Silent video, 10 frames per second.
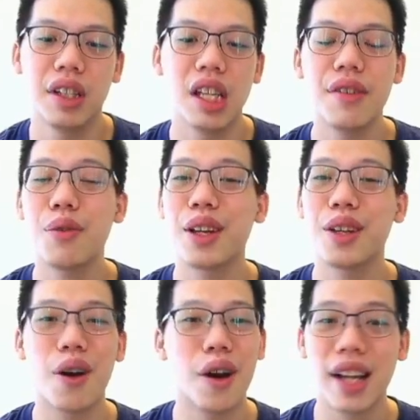Even
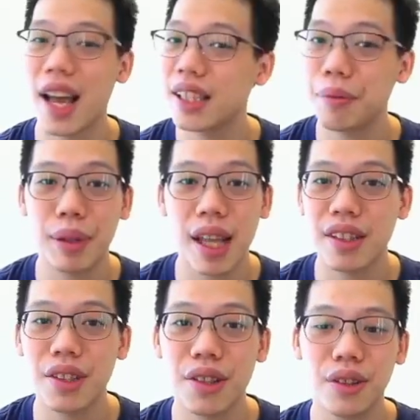when God hasn't
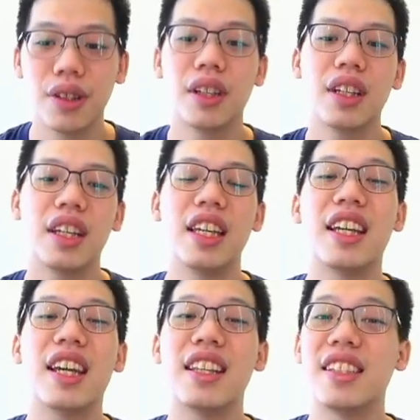placed you, he
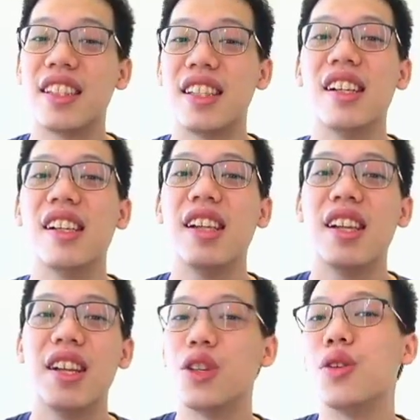can still
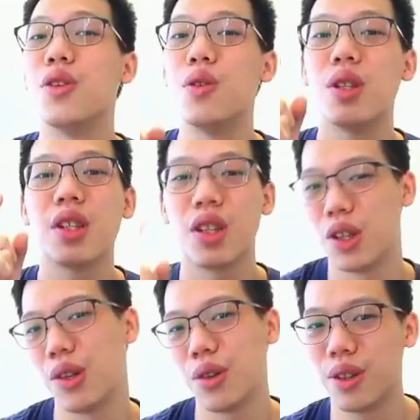use
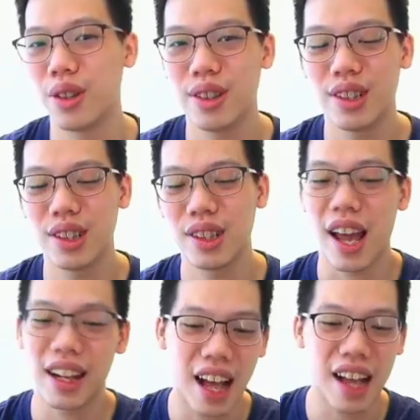you.
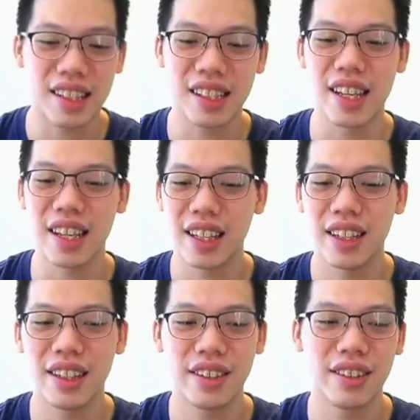And lastly,
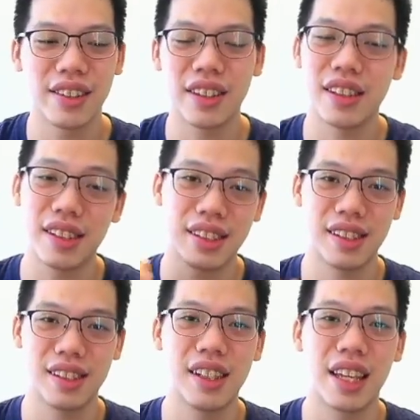
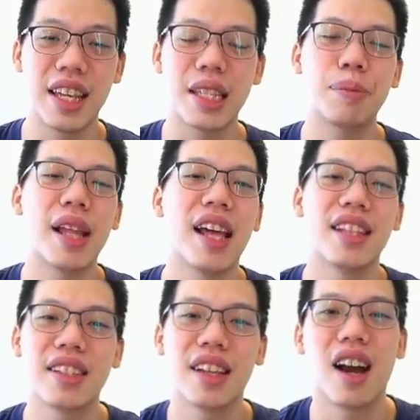his
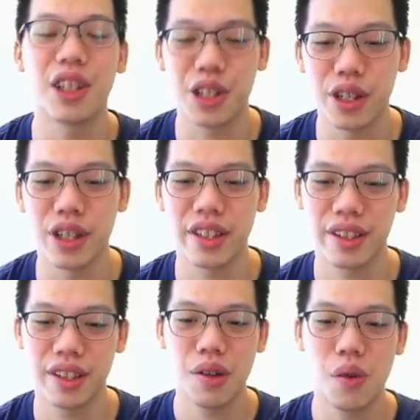plans are good.
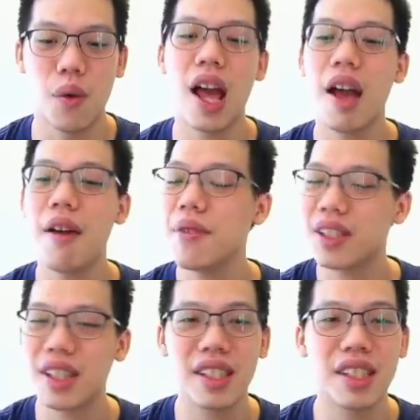Whatever
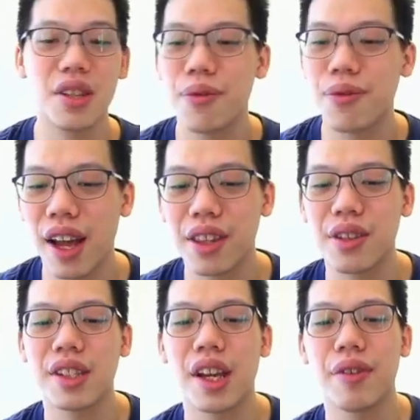season you find
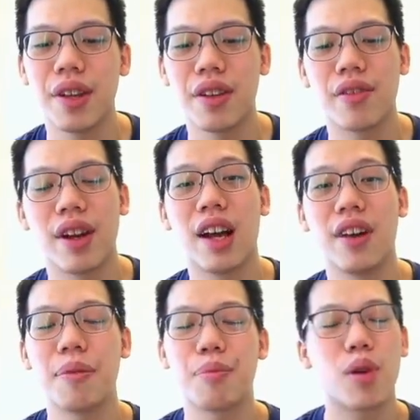yourself in right
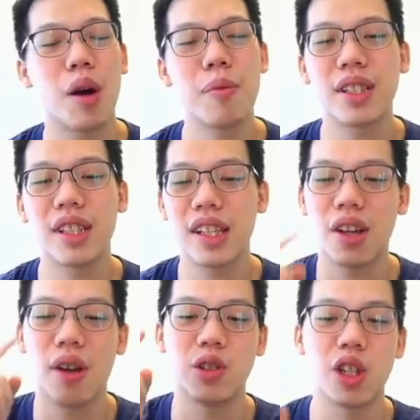now, the promises
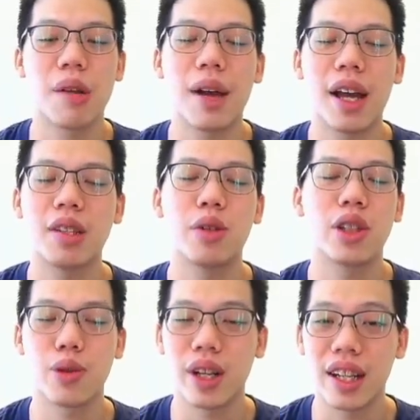of Jeremiah
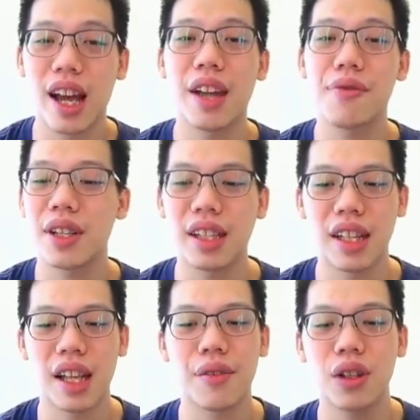29 verse
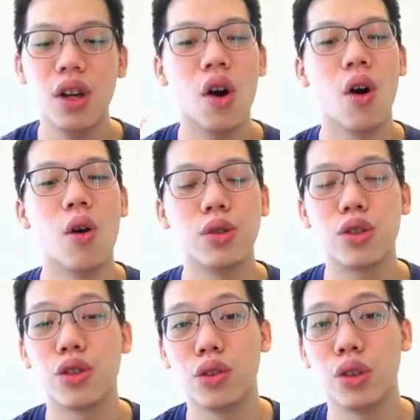11
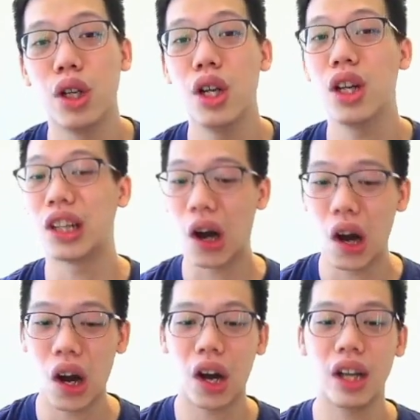holds true.
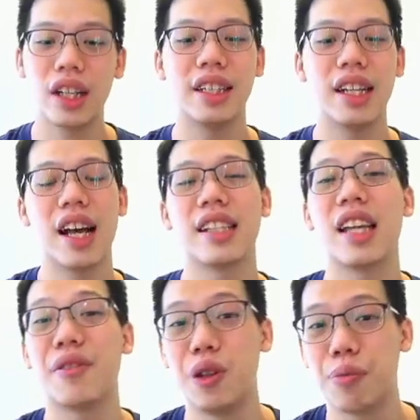God does
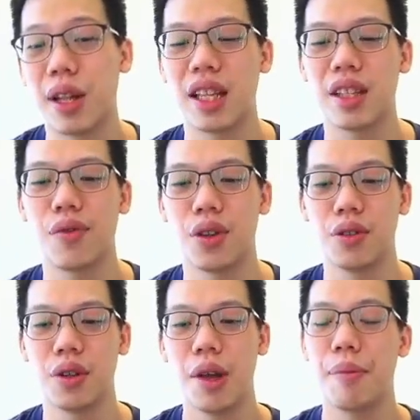have good plans for
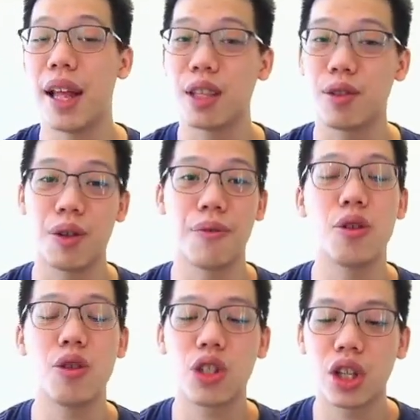you, plans for a
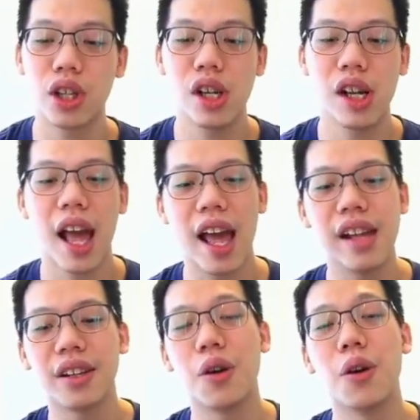future
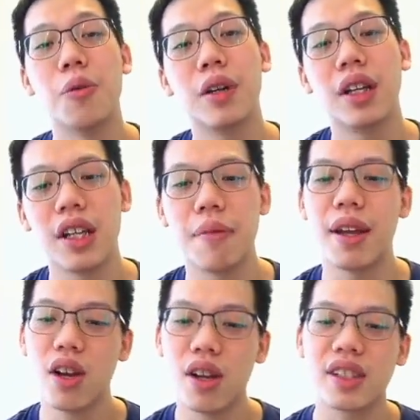and a hope. It
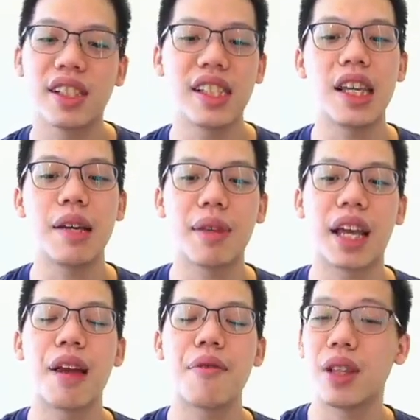may not seem
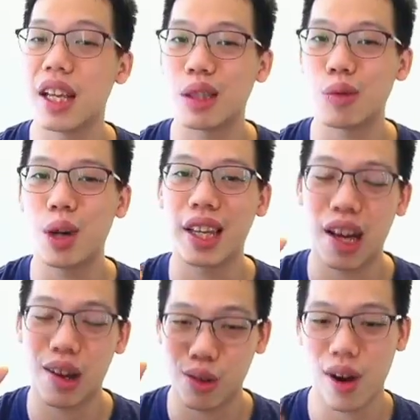like everything is
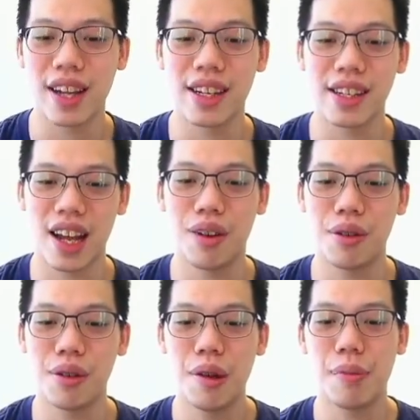working out right now,
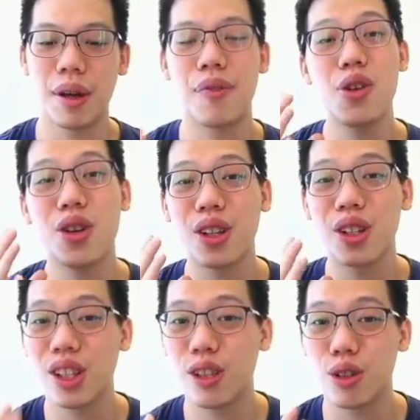but if you
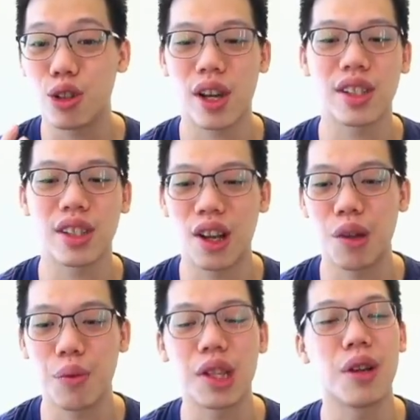continue to trust
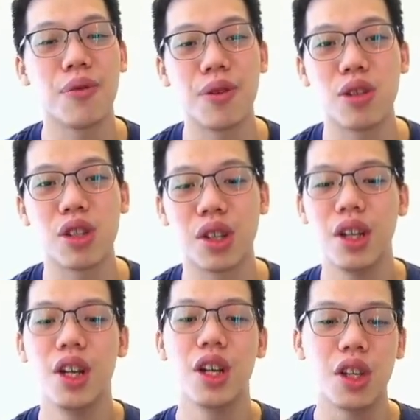God with your future,
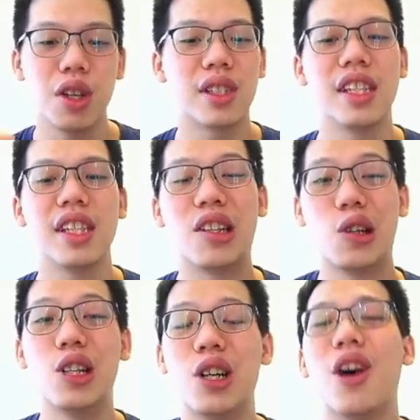you'll see
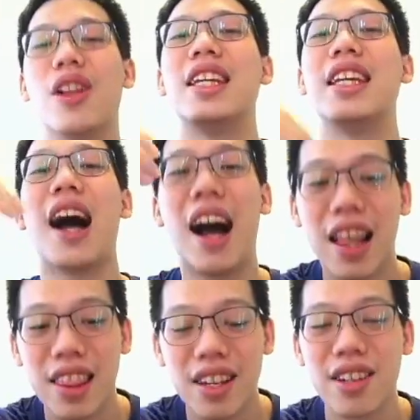good on the
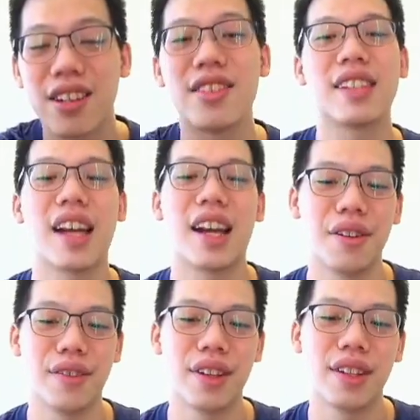other
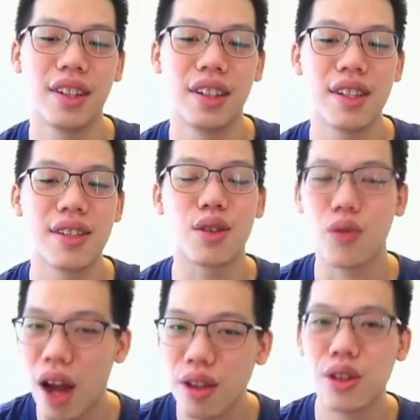side of it.
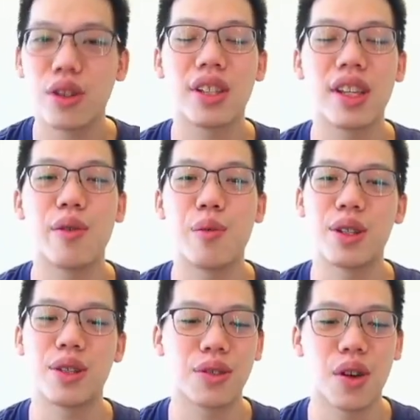Surround yourself with
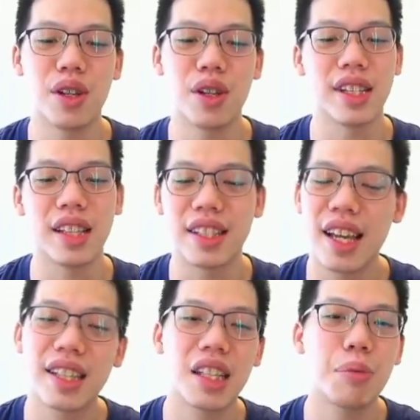stories and
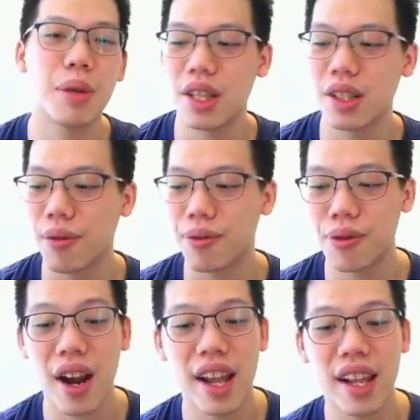testimonies of
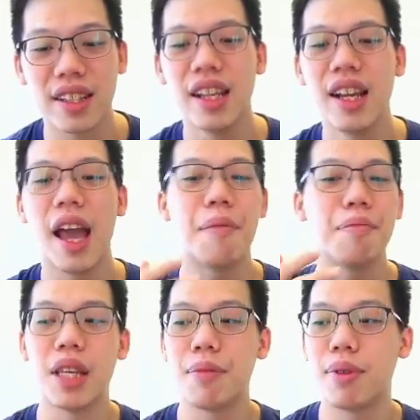friends
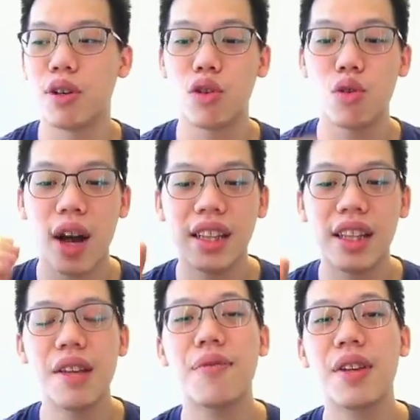and people who are
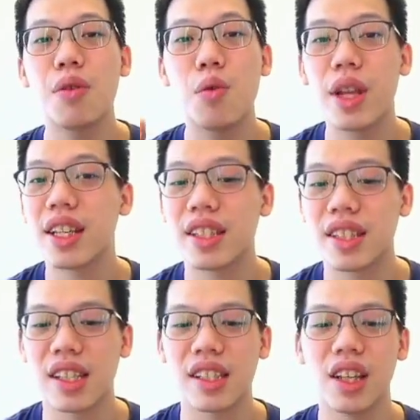living
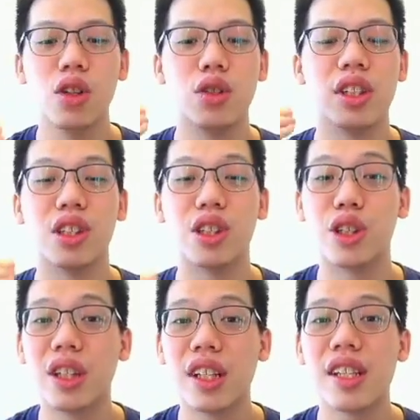witnesses to the
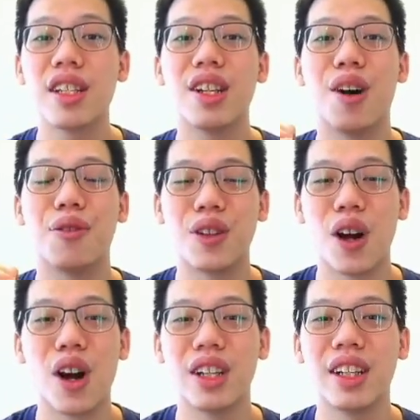goodness of
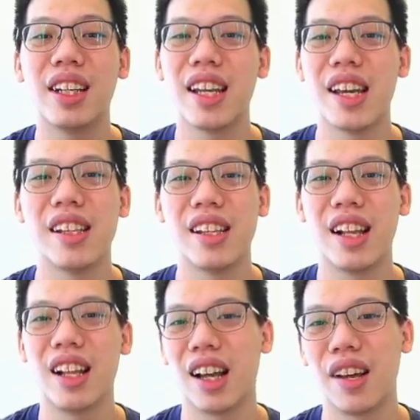God in
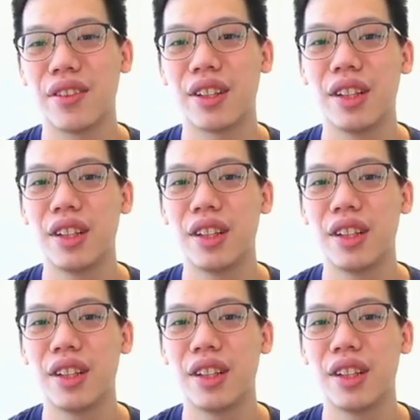their lives.